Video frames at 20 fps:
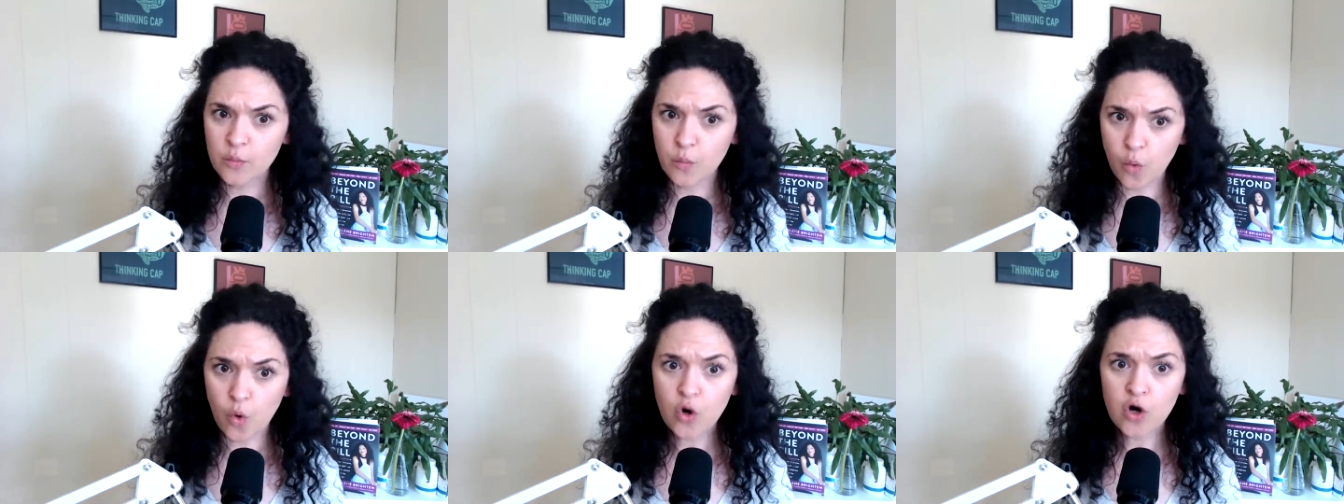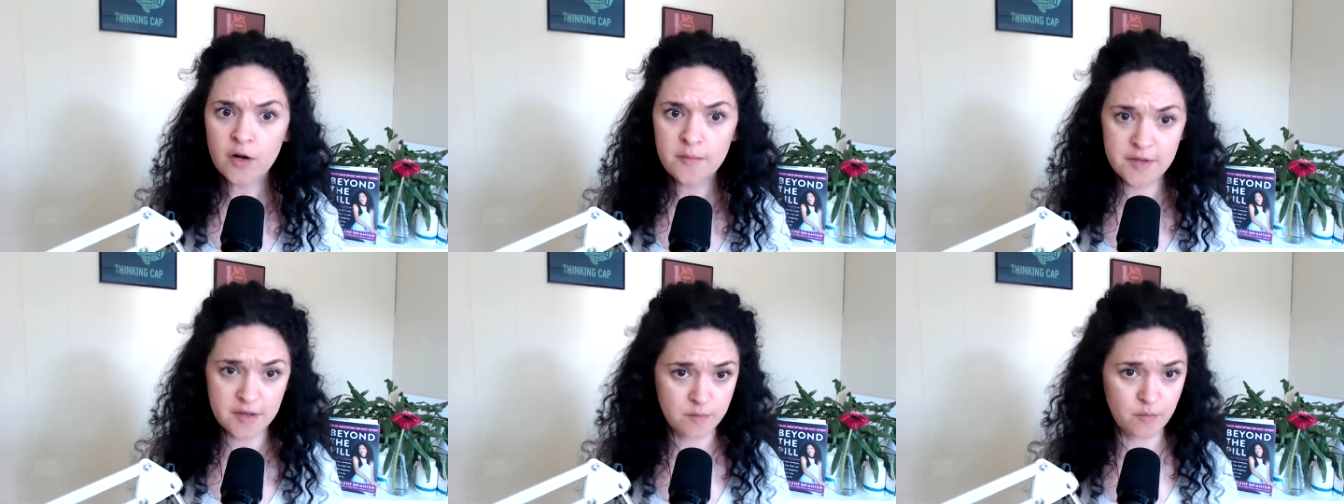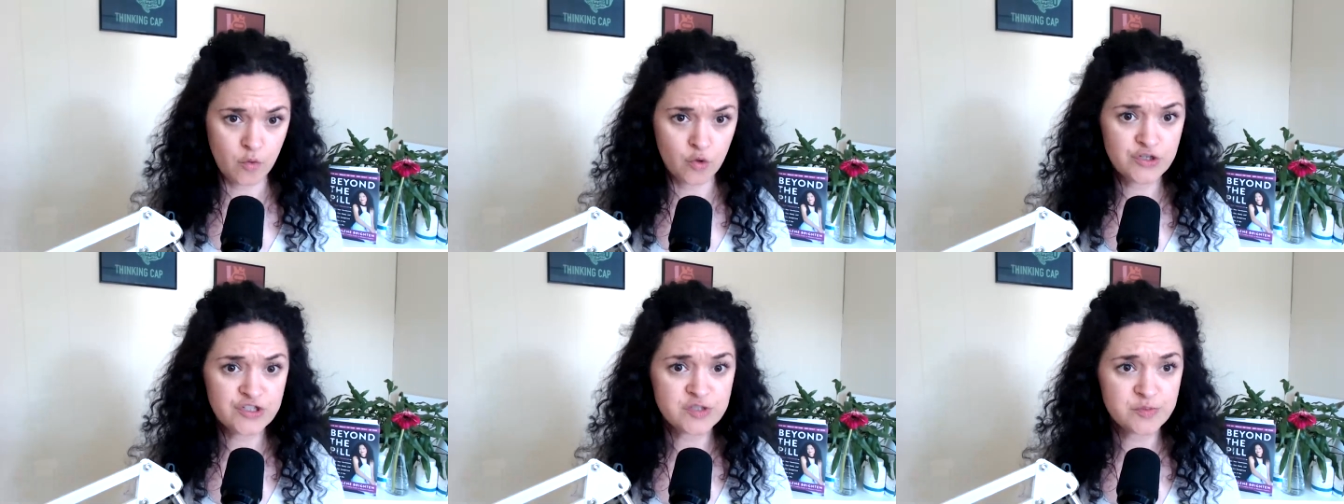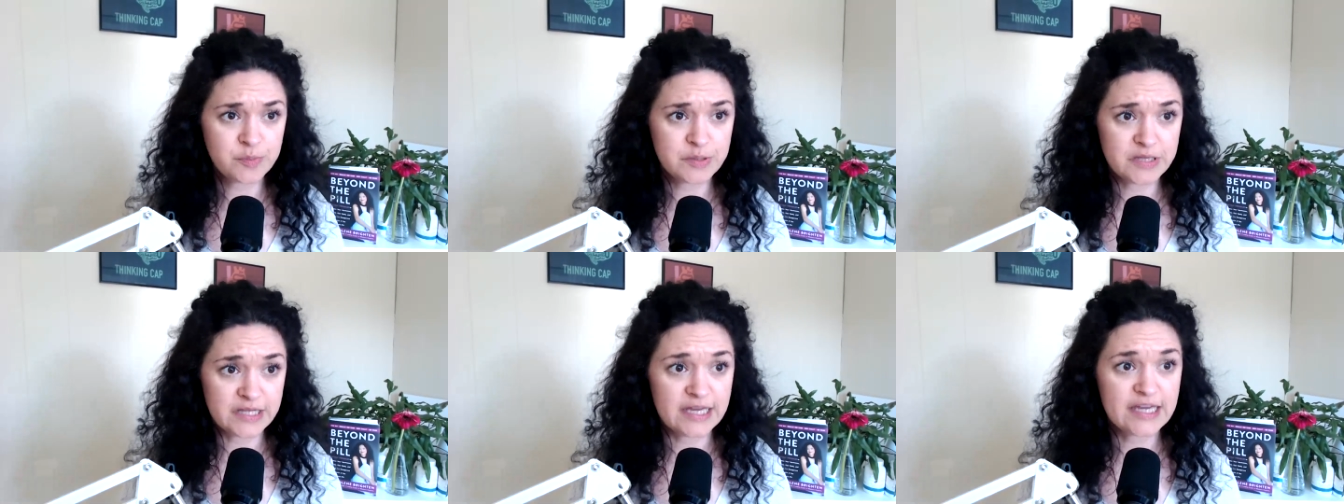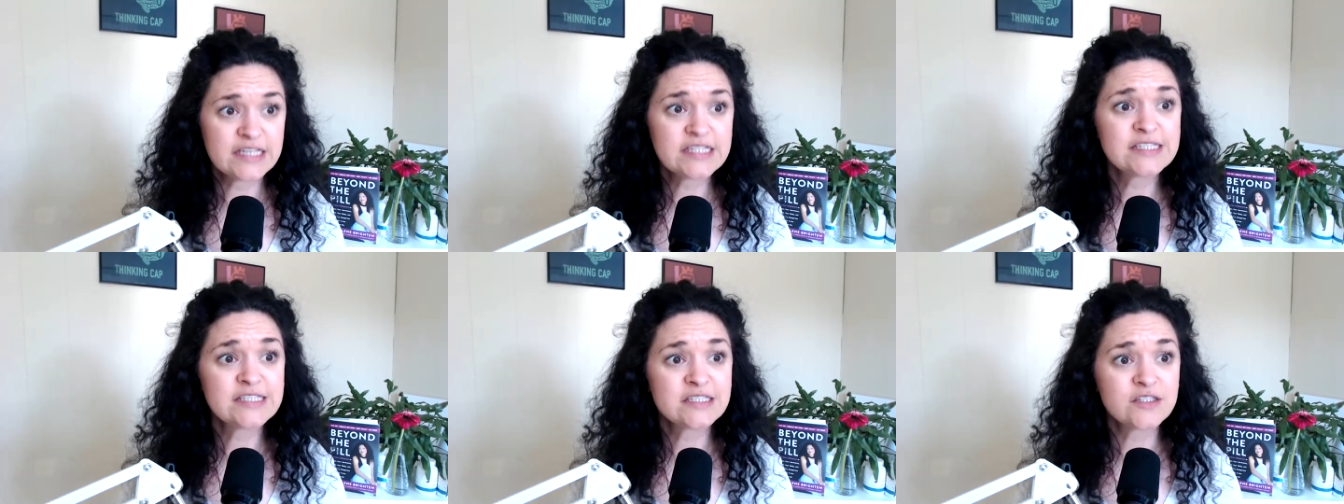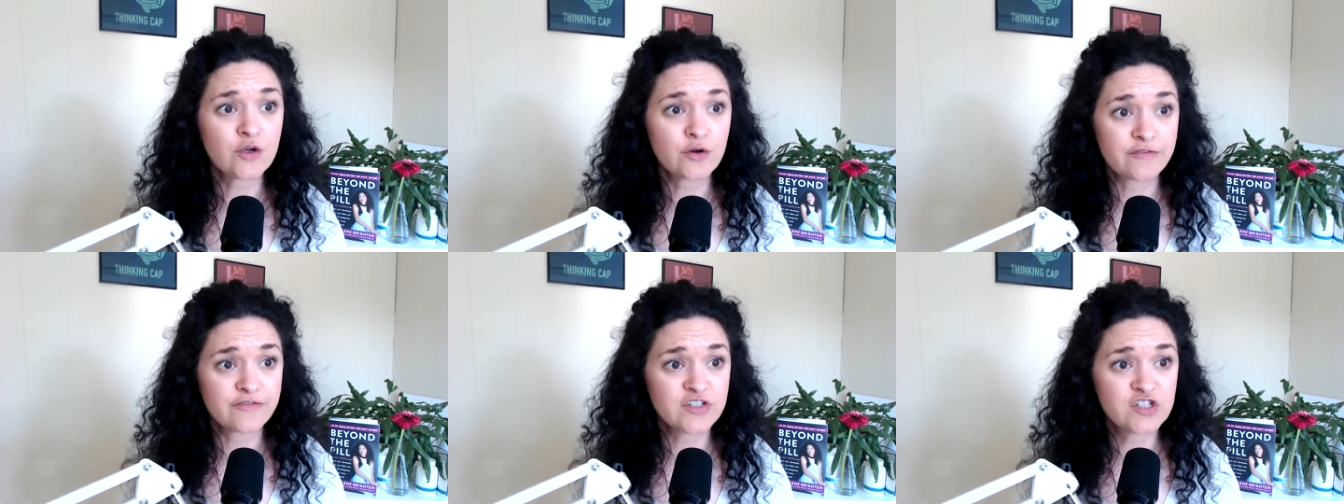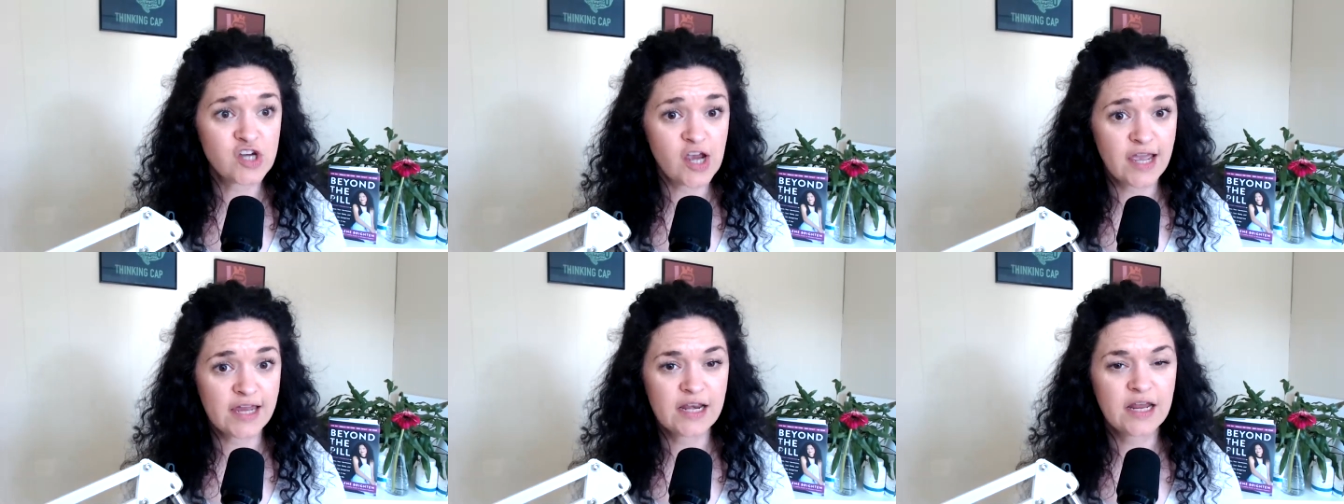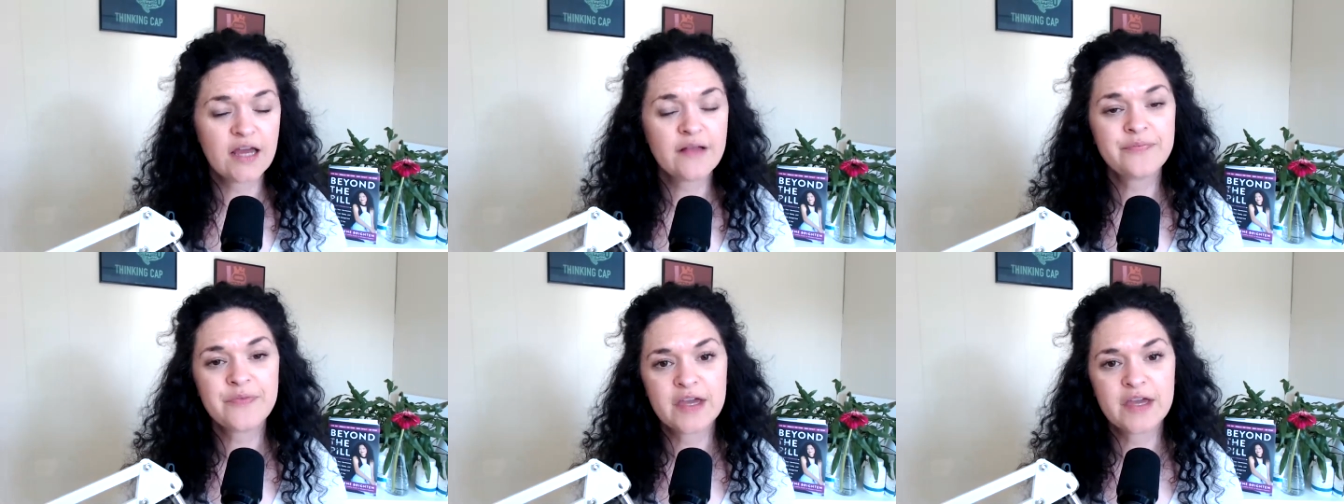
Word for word: warm and moist place, your vagina.